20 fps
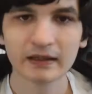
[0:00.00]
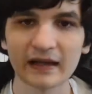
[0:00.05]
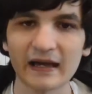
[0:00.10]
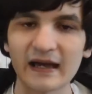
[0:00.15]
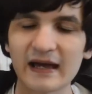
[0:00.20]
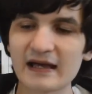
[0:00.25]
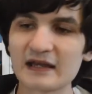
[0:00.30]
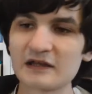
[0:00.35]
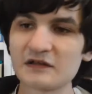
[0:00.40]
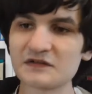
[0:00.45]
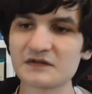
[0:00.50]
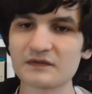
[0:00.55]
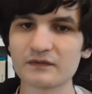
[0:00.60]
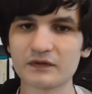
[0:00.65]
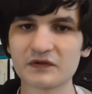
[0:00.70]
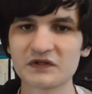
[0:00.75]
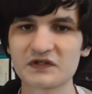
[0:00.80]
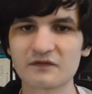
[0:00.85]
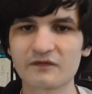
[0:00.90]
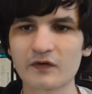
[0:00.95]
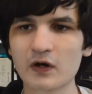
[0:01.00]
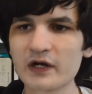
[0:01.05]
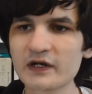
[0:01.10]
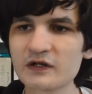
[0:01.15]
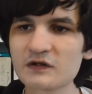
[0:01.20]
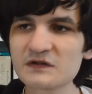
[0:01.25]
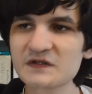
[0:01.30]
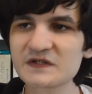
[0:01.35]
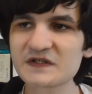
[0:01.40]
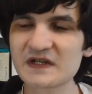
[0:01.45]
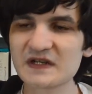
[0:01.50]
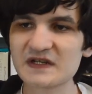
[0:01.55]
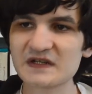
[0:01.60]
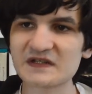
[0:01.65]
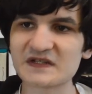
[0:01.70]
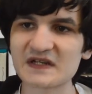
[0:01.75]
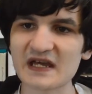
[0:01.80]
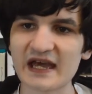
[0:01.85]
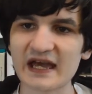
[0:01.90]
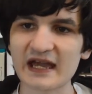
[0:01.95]
And The Diviners
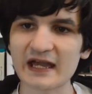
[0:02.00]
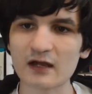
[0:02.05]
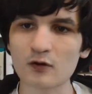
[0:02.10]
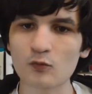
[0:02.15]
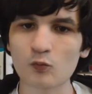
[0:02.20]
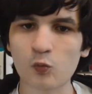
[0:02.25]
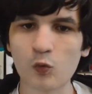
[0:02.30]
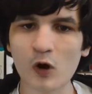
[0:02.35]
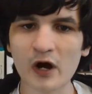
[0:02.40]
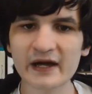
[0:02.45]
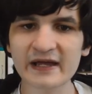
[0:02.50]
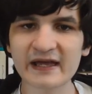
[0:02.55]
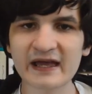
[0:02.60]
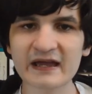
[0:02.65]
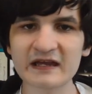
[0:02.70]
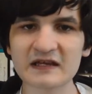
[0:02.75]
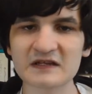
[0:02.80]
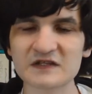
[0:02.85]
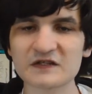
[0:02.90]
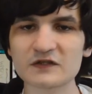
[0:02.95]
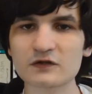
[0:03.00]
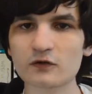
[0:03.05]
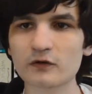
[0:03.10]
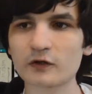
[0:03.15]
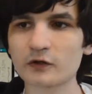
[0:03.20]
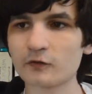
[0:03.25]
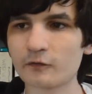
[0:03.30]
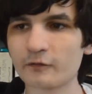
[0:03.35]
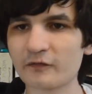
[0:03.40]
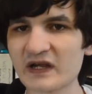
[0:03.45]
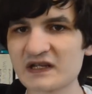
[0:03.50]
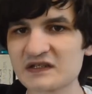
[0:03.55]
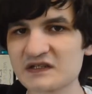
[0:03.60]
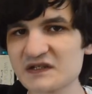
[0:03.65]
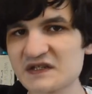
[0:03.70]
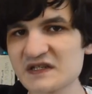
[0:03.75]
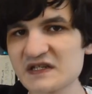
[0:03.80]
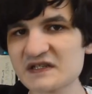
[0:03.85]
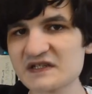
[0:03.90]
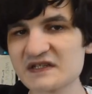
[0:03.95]
is a YA historical
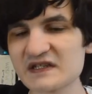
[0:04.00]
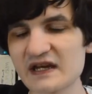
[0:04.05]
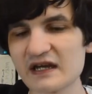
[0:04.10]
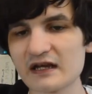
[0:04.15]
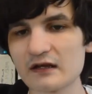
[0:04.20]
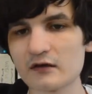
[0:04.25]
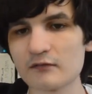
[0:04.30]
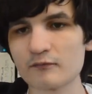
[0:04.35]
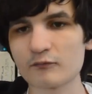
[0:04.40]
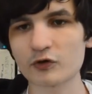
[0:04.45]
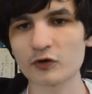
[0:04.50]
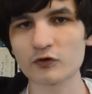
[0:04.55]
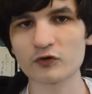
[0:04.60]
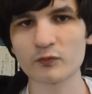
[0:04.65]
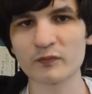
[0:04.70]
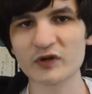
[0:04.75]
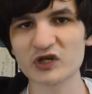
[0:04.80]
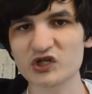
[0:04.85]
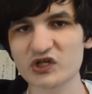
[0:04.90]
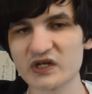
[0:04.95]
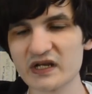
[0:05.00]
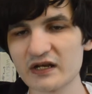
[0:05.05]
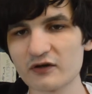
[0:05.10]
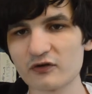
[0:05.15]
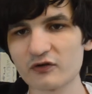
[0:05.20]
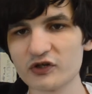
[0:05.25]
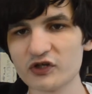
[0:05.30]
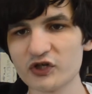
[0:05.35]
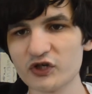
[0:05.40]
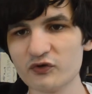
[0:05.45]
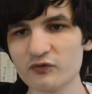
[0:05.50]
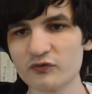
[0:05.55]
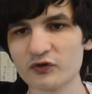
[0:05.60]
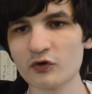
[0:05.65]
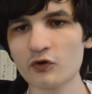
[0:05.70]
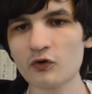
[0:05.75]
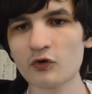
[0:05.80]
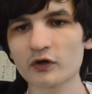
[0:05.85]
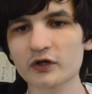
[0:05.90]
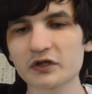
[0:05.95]
fantasy set in Prohibition-era New
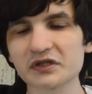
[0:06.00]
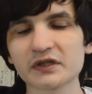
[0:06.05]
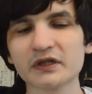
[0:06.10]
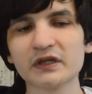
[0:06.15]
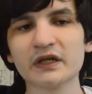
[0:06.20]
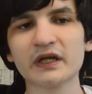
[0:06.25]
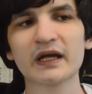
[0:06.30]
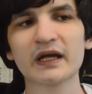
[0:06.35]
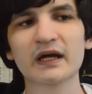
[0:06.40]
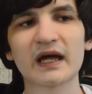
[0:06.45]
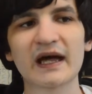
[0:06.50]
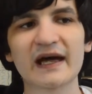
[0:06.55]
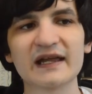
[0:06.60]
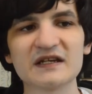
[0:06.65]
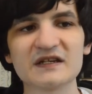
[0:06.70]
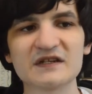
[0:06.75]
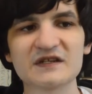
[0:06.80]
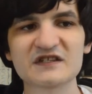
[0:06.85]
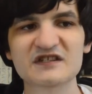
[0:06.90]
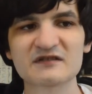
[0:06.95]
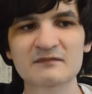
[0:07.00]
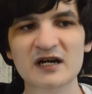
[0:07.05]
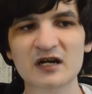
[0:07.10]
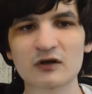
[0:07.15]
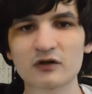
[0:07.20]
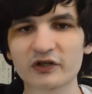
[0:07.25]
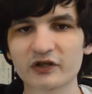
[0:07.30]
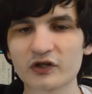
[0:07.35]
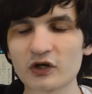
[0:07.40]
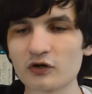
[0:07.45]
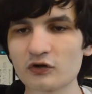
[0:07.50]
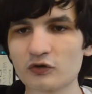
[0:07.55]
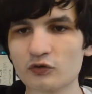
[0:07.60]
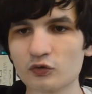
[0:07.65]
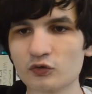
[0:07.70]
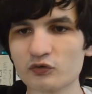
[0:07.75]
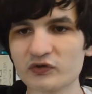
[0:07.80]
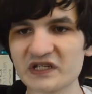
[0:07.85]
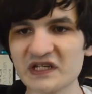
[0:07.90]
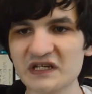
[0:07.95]
York, and it is about a girl
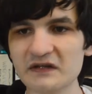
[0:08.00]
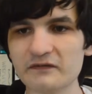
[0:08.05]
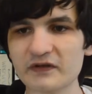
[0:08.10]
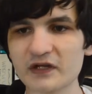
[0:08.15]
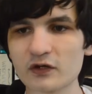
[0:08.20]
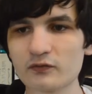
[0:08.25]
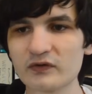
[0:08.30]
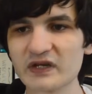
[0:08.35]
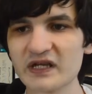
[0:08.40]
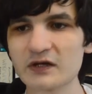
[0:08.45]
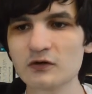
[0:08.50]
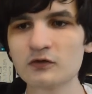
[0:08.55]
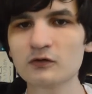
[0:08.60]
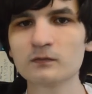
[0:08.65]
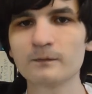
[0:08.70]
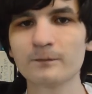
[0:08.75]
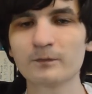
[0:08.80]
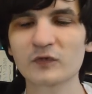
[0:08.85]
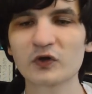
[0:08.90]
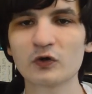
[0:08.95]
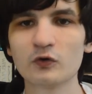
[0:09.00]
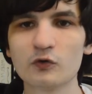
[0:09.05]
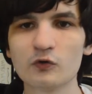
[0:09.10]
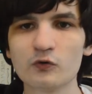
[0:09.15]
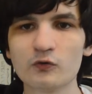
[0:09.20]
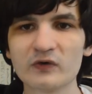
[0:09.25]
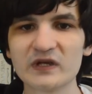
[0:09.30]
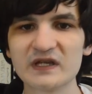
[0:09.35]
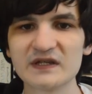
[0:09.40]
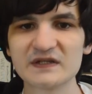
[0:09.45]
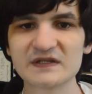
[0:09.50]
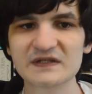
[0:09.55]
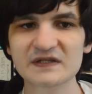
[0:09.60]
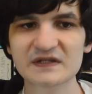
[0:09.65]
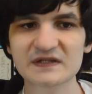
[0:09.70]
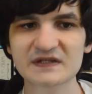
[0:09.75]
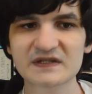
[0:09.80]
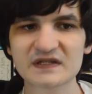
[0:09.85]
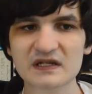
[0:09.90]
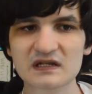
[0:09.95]
called Evie O'Neill, who is
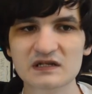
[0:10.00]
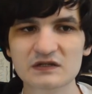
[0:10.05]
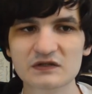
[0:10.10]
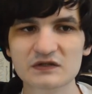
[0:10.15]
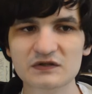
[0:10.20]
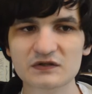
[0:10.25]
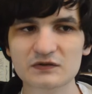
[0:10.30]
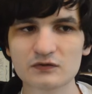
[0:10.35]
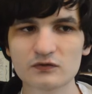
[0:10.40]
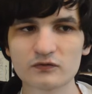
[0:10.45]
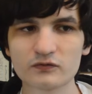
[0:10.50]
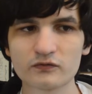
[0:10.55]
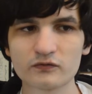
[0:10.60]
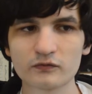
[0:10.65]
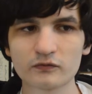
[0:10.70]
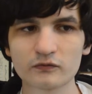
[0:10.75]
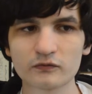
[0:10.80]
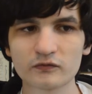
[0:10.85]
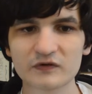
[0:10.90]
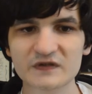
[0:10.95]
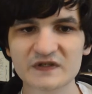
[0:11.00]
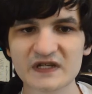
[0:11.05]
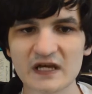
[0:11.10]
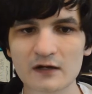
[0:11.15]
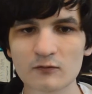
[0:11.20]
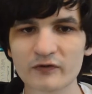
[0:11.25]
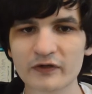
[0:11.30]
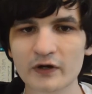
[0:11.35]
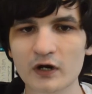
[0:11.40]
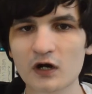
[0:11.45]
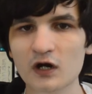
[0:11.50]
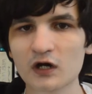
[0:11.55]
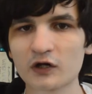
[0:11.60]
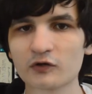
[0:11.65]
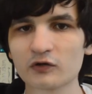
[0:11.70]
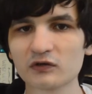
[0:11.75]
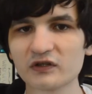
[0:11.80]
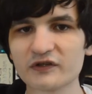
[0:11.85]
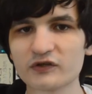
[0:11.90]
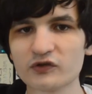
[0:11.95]
sent to stay with her
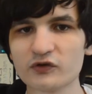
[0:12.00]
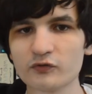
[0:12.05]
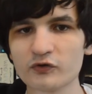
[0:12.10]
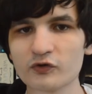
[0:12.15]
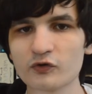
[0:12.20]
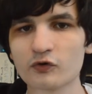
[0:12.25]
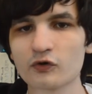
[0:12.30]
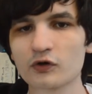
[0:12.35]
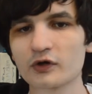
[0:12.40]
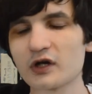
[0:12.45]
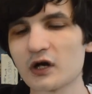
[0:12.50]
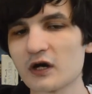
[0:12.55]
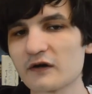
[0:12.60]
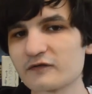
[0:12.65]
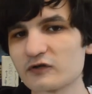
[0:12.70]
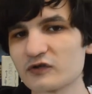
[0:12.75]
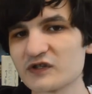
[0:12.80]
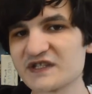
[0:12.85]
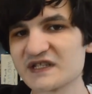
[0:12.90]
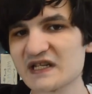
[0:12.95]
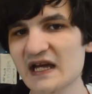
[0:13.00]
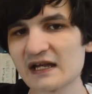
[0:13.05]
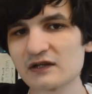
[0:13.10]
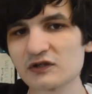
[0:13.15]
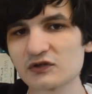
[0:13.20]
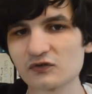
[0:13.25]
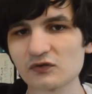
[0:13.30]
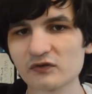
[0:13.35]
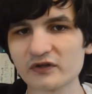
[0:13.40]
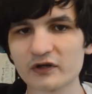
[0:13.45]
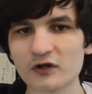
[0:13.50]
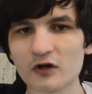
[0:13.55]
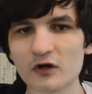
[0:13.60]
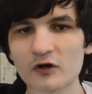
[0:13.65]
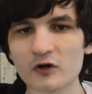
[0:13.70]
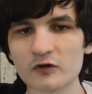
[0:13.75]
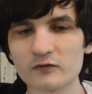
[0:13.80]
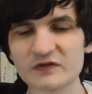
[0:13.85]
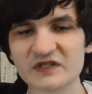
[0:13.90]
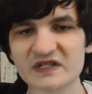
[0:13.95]
uncle in New York after a scandal in her
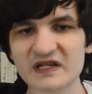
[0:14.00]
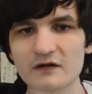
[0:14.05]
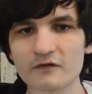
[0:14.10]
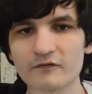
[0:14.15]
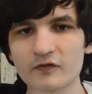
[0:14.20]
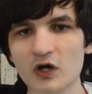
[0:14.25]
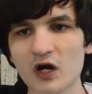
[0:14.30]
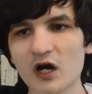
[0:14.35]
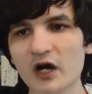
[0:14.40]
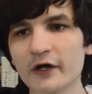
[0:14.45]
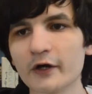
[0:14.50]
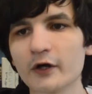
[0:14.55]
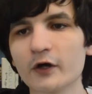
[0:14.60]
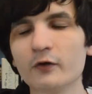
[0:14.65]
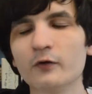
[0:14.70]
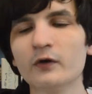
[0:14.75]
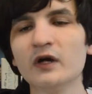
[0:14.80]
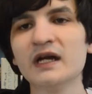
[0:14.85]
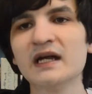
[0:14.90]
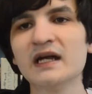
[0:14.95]
home state of Ohio.